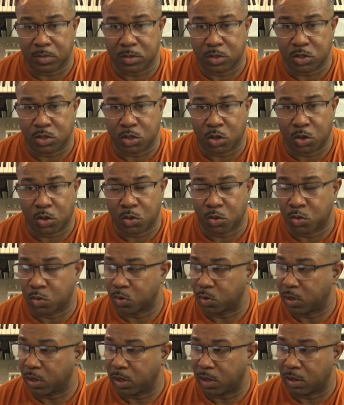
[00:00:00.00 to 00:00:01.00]

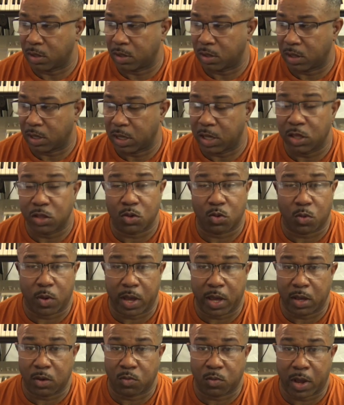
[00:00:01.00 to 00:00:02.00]
So either
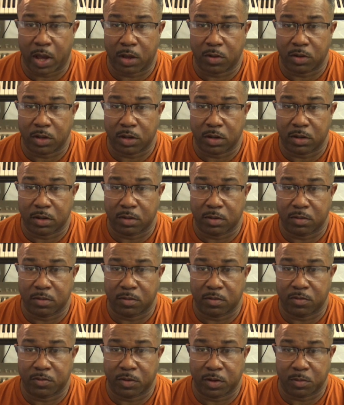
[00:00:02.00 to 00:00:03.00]
way, rounded,
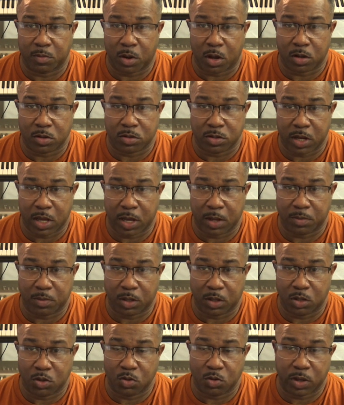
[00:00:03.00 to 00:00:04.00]
football
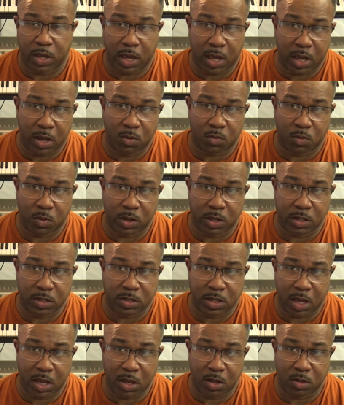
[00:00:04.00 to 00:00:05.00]
shaped, you can't really
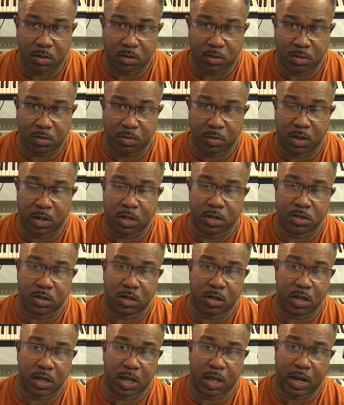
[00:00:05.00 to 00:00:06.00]
tell because
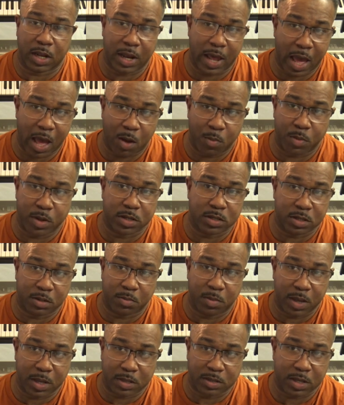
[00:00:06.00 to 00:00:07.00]
you're looking at how much it
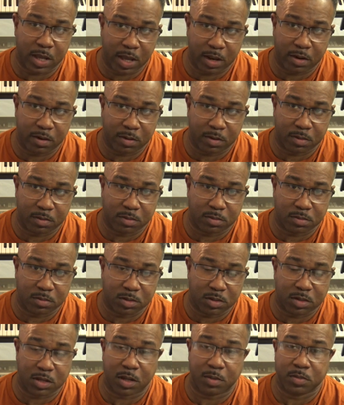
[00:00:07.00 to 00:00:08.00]
makes that
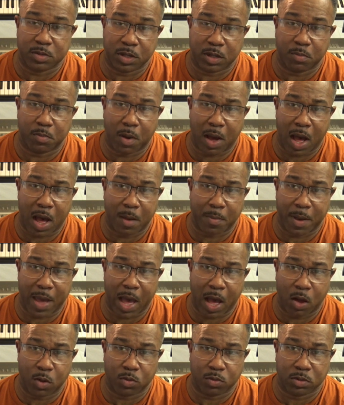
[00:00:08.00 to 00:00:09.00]
subject pop
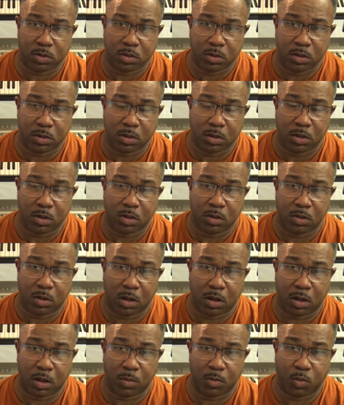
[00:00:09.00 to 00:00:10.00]
out
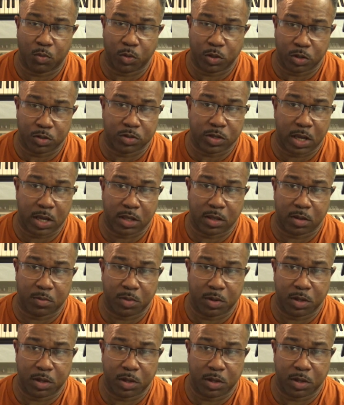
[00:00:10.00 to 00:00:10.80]
when you're taking the